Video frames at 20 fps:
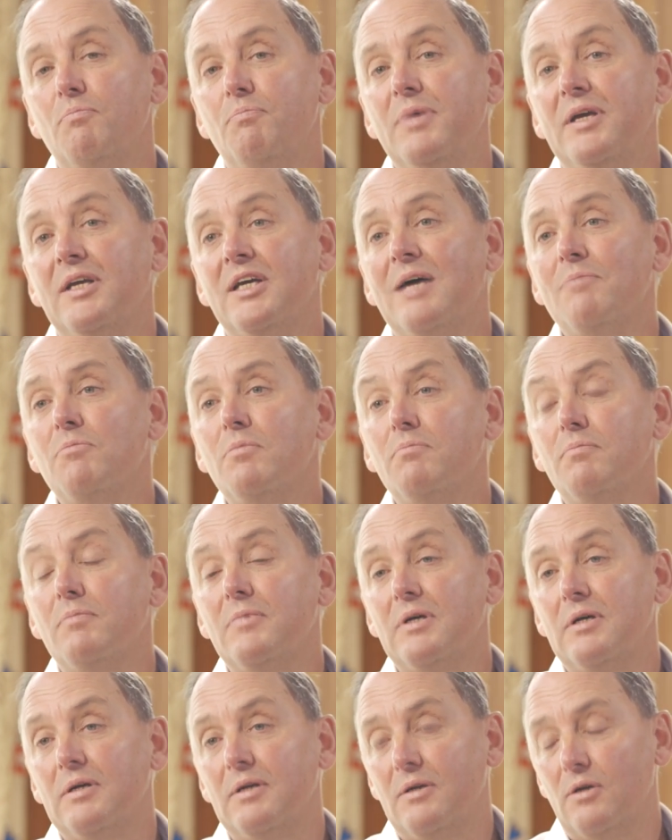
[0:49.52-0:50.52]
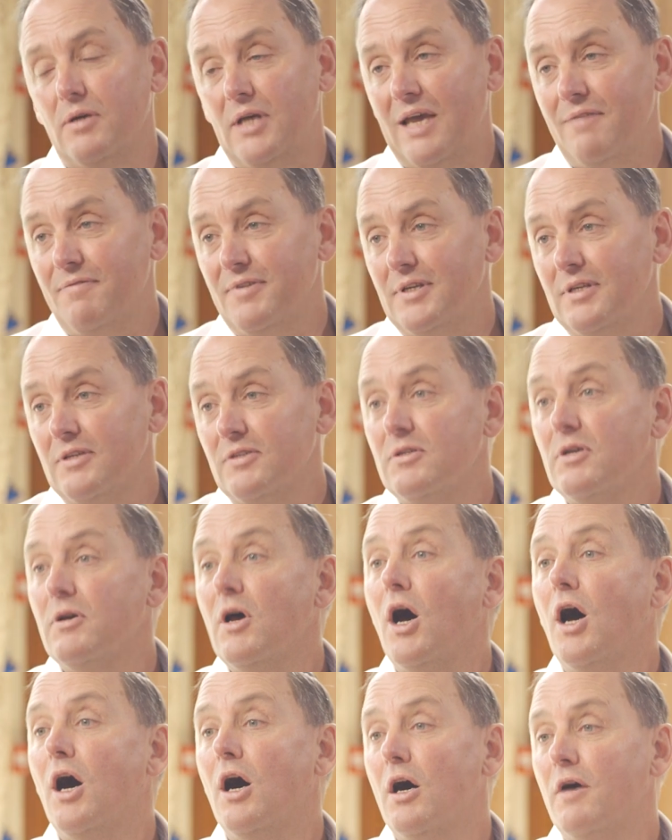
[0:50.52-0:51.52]
become evident
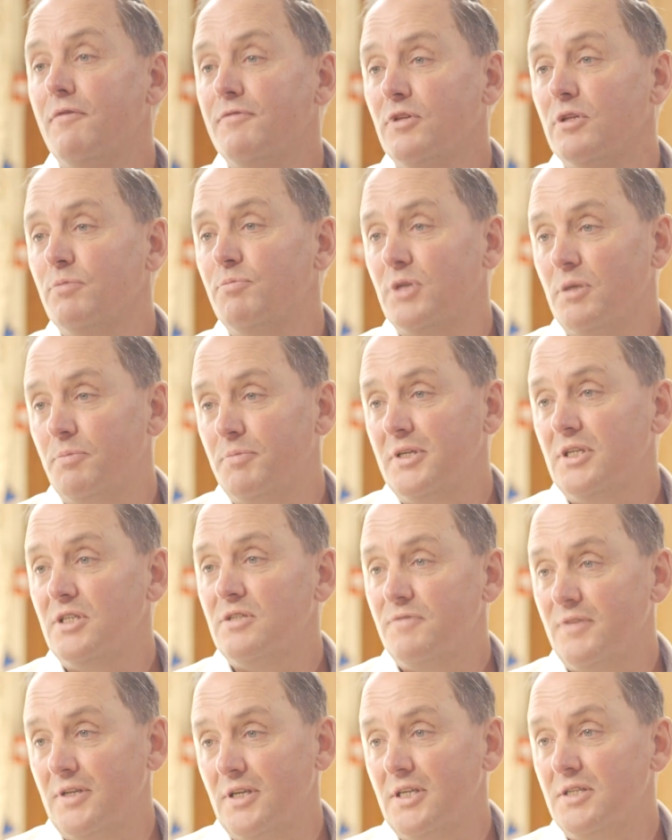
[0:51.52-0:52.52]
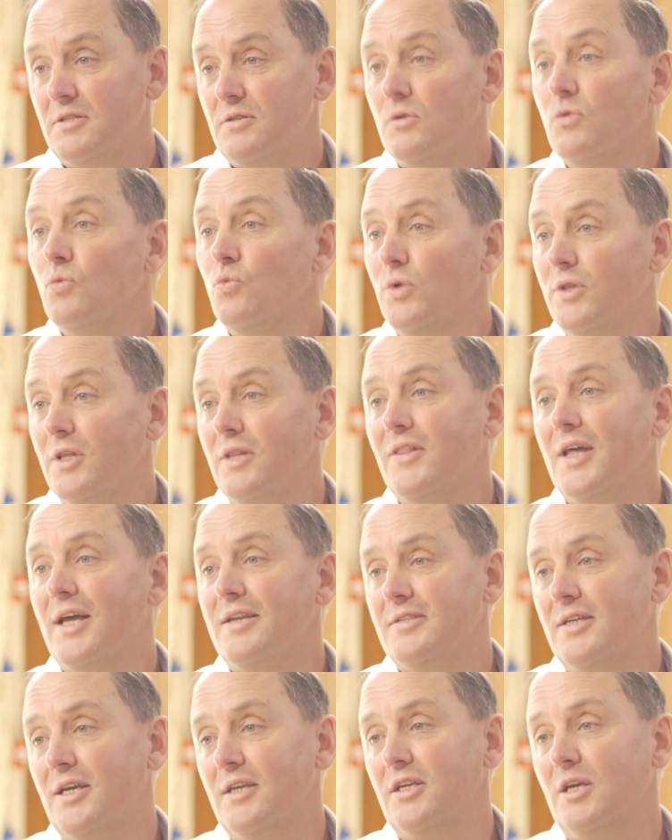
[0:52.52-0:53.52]
after the property is finished within
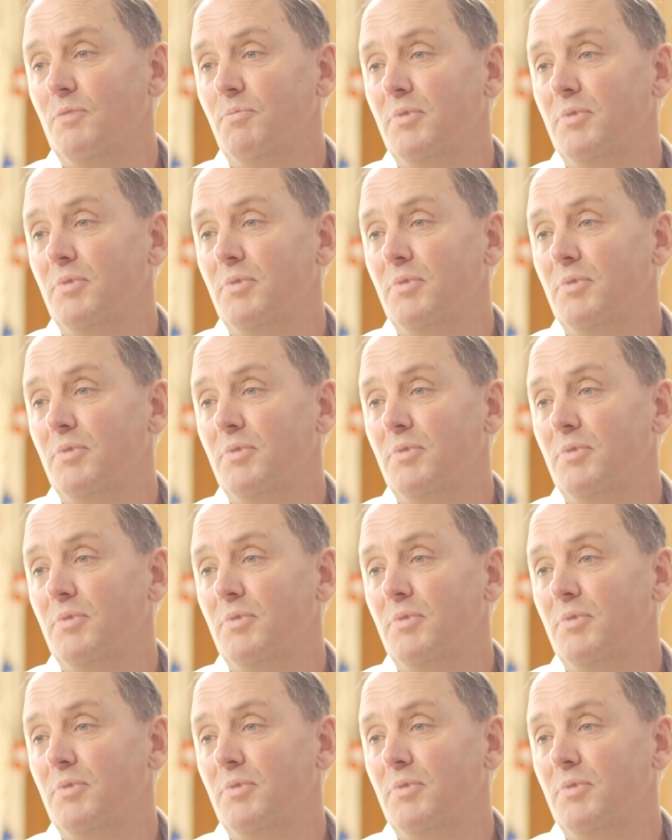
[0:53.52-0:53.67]
that 10-year